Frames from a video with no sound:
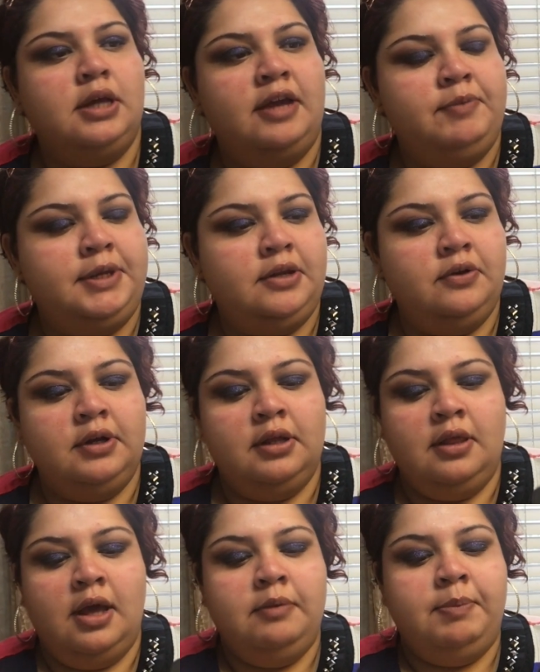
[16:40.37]
I've been hearing a
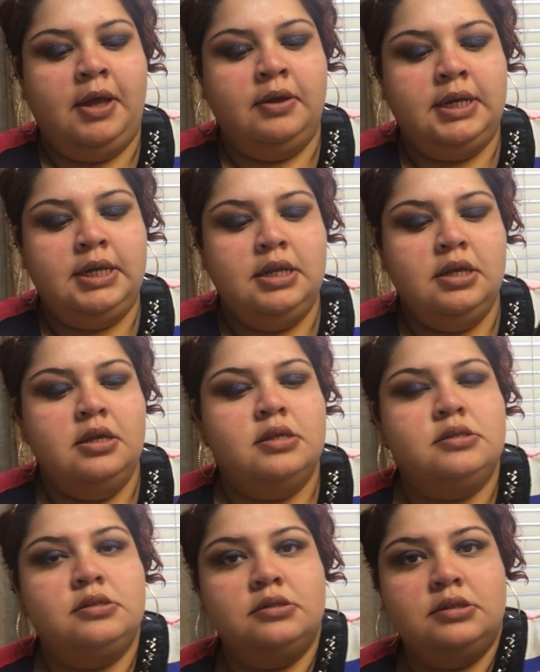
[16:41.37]
lot about it.
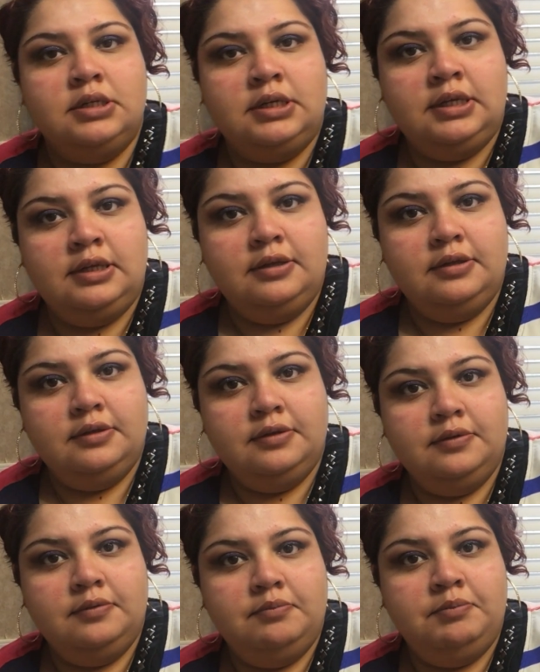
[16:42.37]
It's the
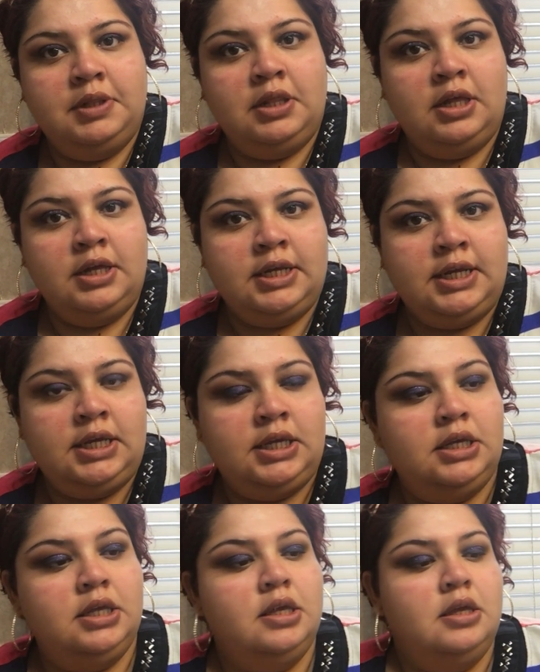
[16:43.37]
Milani